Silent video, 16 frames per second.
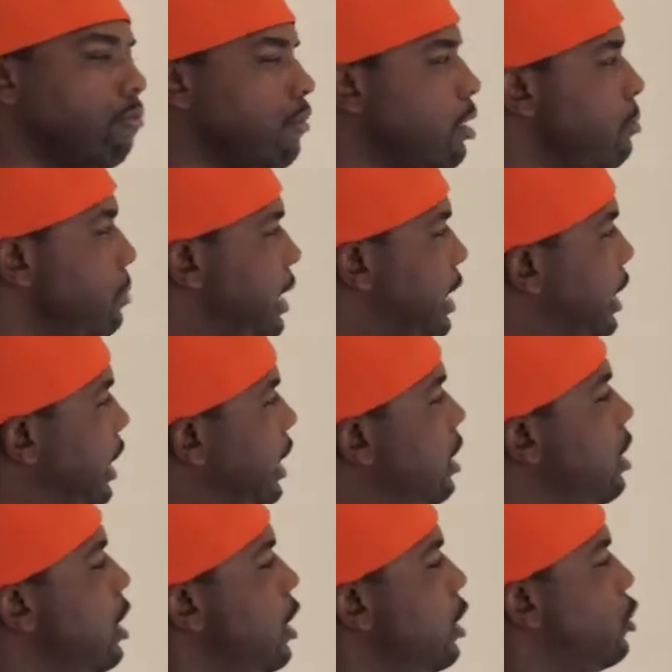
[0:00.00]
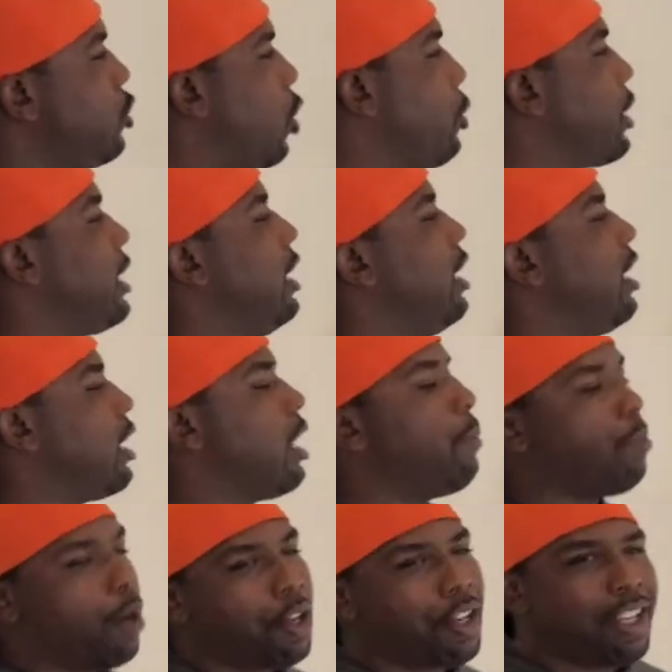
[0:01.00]
Meaning, don't get hung
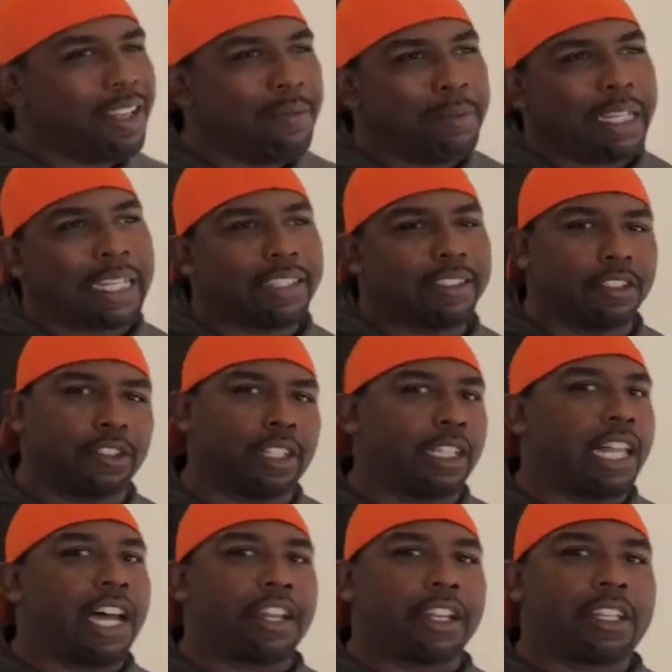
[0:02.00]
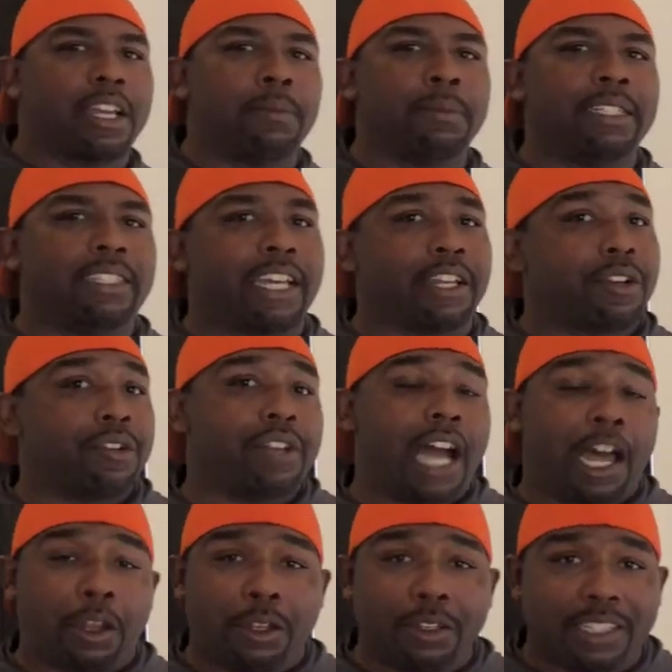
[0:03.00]
up on it, because there's a lot of companies that are
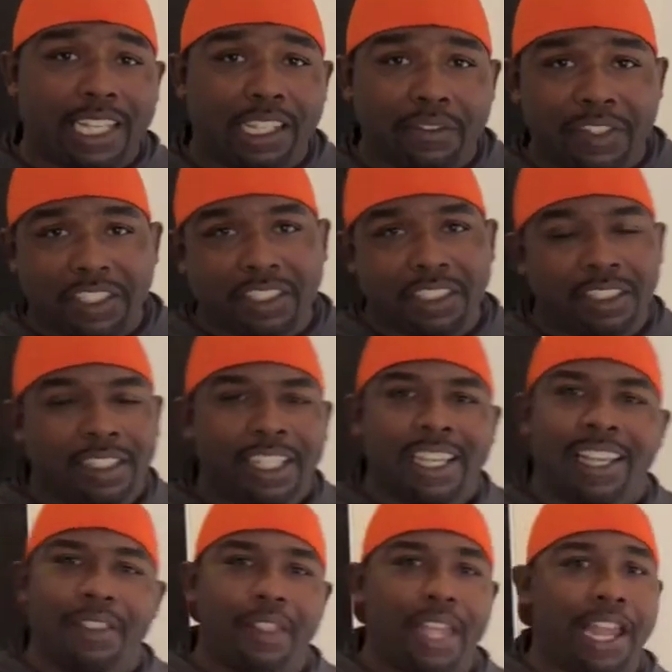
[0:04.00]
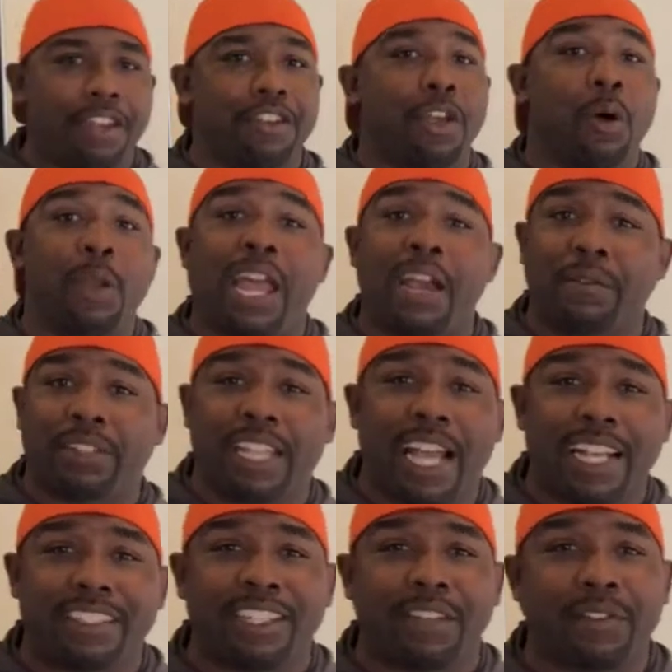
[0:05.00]
not on television that don't
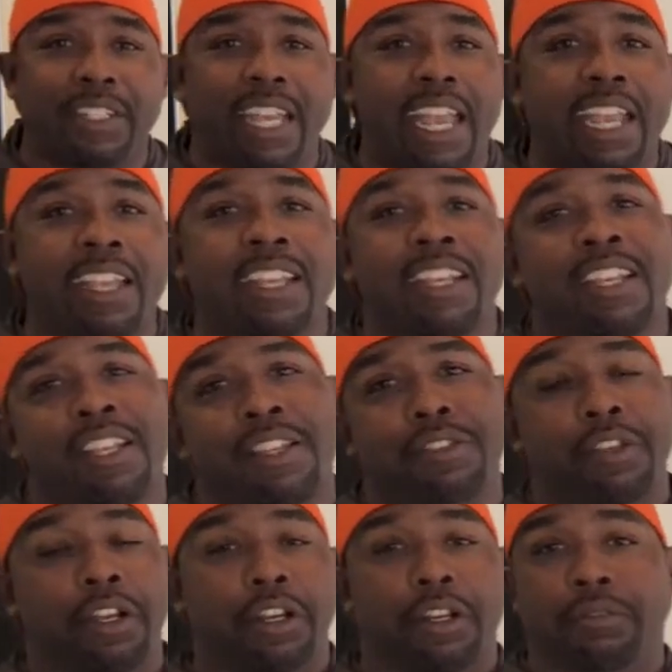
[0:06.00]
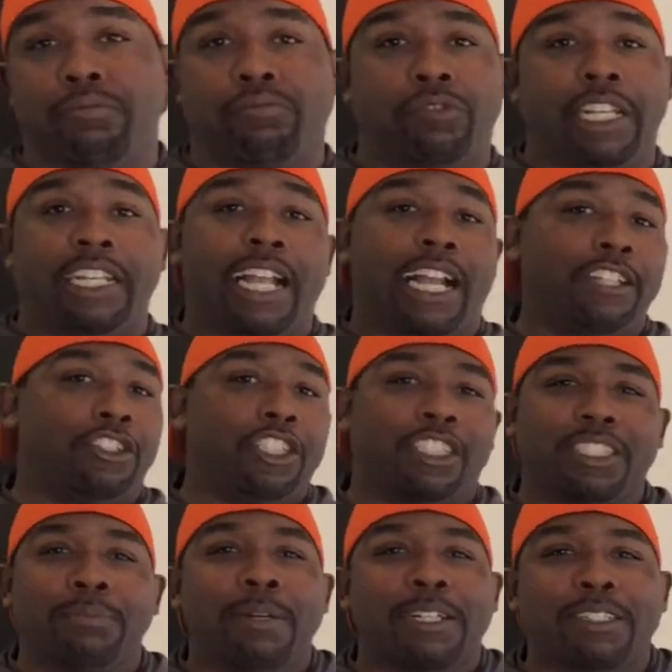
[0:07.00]
advertise every day. They got
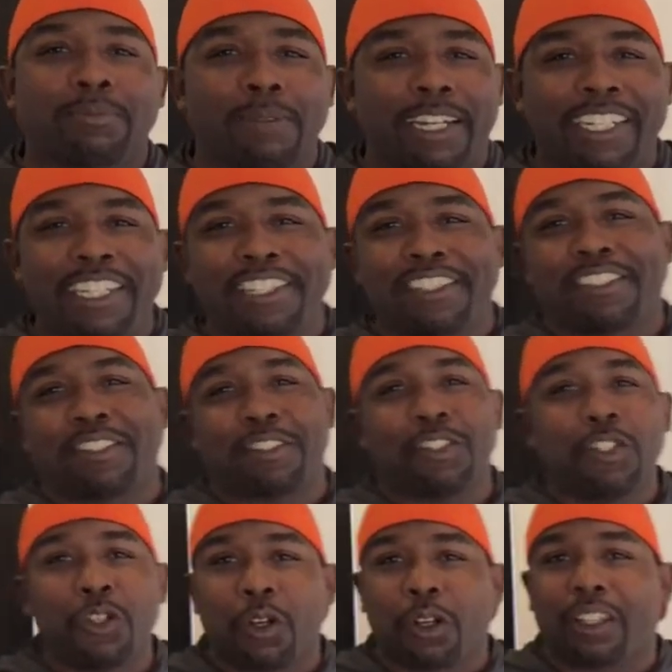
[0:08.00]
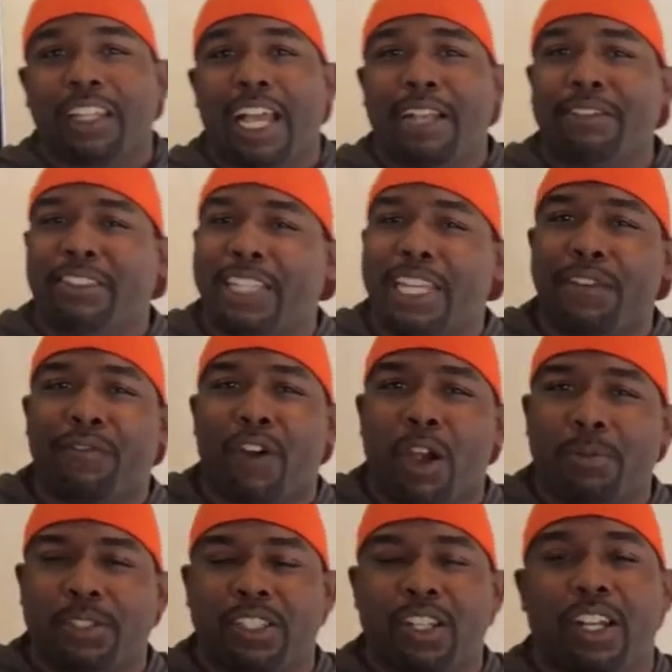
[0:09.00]
just as much money as your New York Life, State
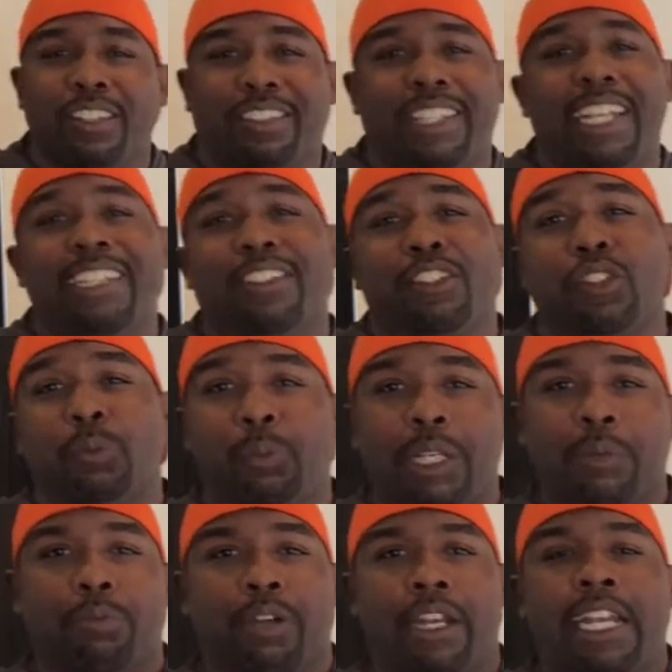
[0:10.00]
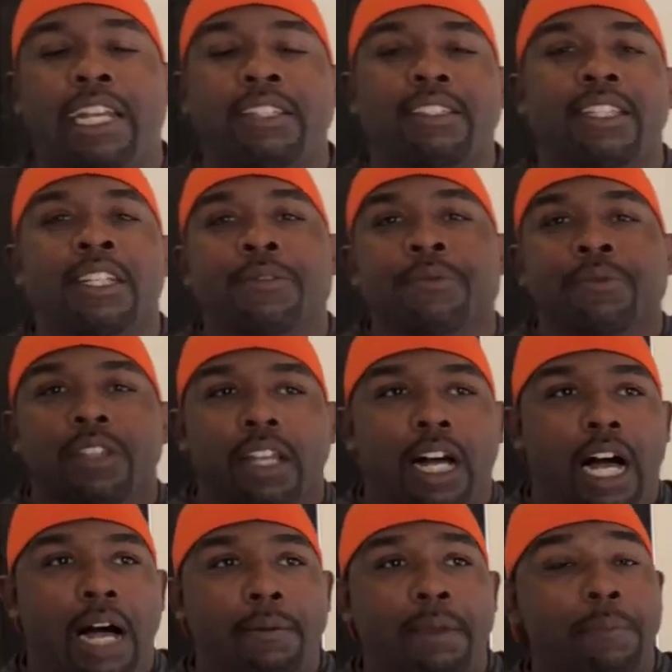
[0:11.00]
Farms, and Allstates, those big brands.
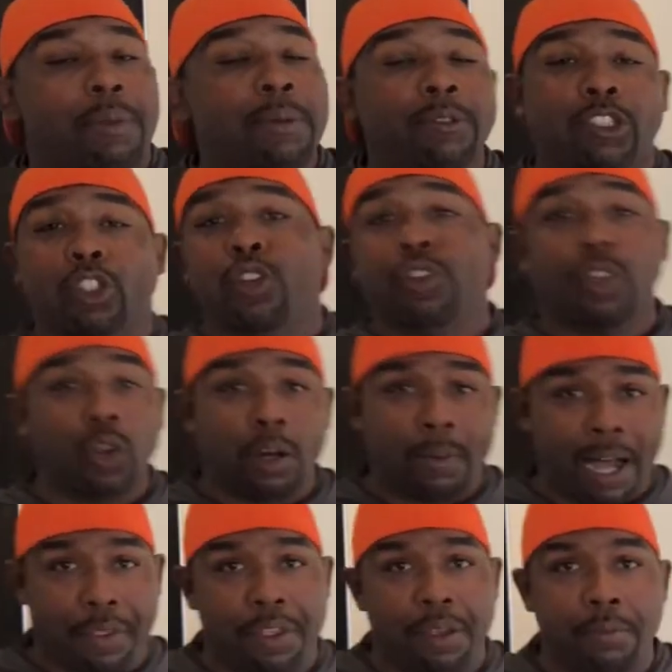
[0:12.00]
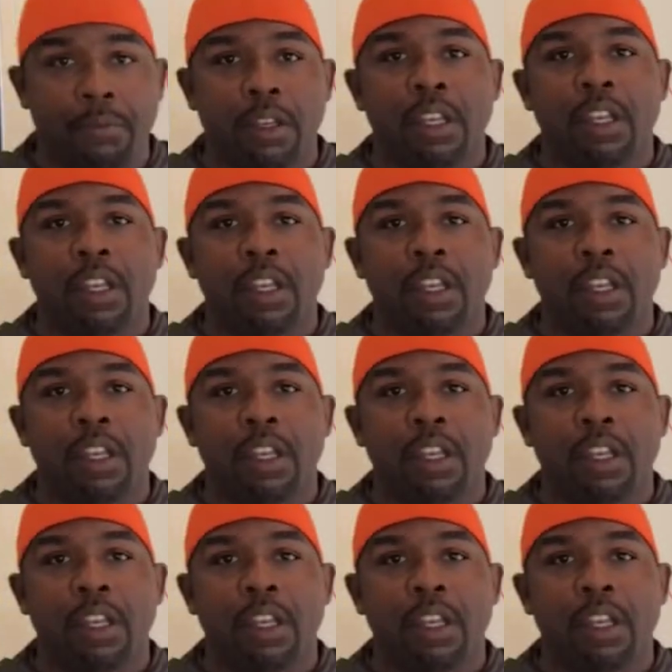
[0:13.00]
And people still know about them